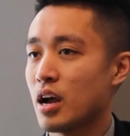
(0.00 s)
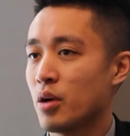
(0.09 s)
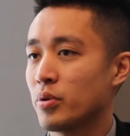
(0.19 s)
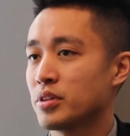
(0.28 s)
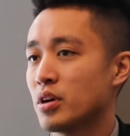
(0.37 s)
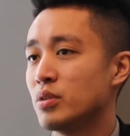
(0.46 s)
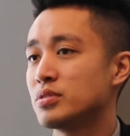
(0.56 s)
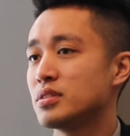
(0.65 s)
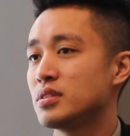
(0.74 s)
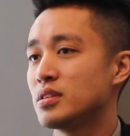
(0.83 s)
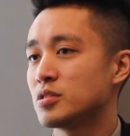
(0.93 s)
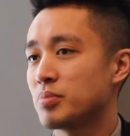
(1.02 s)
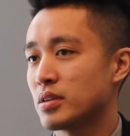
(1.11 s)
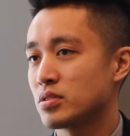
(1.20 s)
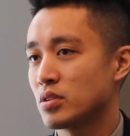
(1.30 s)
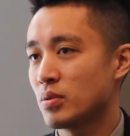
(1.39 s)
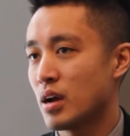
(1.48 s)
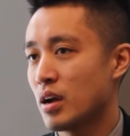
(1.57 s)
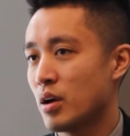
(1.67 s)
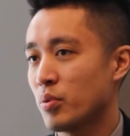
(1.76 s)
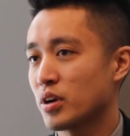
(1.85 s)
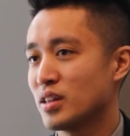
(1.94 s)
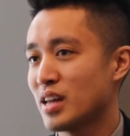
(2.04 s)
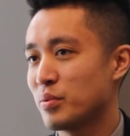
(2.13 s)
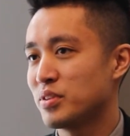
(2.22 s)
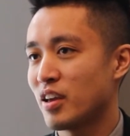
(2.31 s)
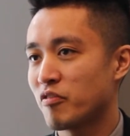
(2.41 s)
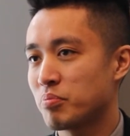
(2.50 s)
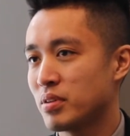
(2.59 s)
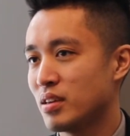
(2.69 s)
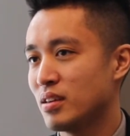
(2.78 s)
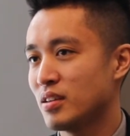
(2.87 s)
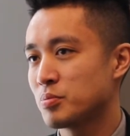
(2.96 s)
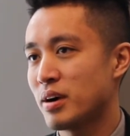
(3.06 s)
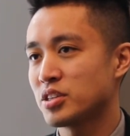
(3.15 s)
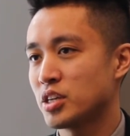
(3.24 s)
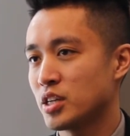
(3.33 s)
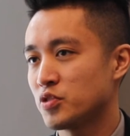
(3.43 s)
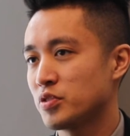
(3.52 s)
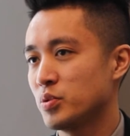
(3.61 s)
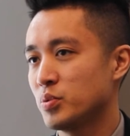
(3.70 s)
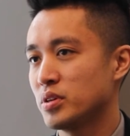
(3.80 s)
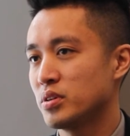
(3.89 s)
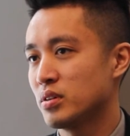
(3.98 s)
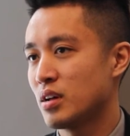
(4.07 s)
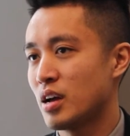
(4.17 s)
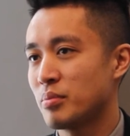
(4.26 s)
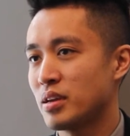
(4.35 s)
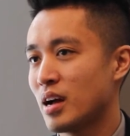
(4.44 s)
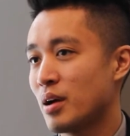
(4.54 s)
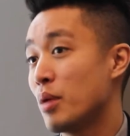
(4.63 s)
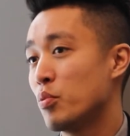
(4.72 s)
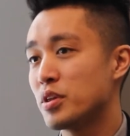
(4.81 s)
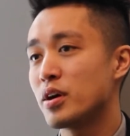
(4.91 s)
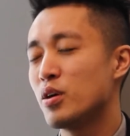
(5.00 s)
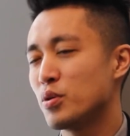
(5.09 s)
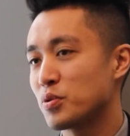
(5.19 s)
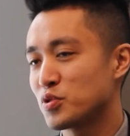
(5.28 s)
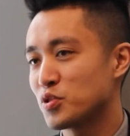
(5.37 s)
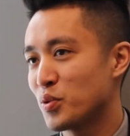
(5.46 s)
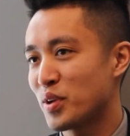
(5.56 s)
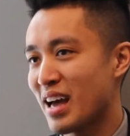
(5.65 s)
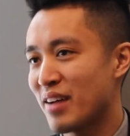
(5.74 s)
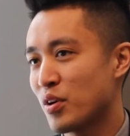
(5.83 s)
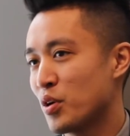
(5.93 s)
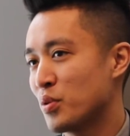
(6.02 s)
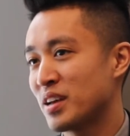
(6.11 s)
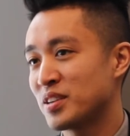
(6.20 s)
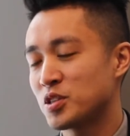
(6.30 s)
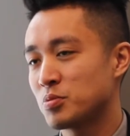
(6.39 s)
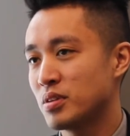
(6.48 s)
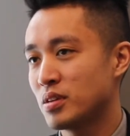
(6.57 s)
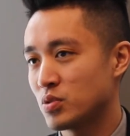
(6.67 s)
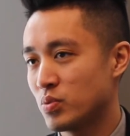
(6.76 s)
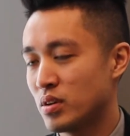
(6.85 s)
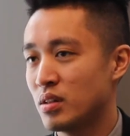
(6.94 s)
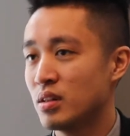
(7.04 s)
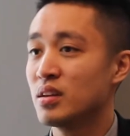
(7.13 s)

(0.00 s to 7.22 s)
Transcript: I work in the OTT space, so I work a lot with DFP, Spot Exchange, Freewheel. I mean, I'm with Oath, so we have our own SSP as well.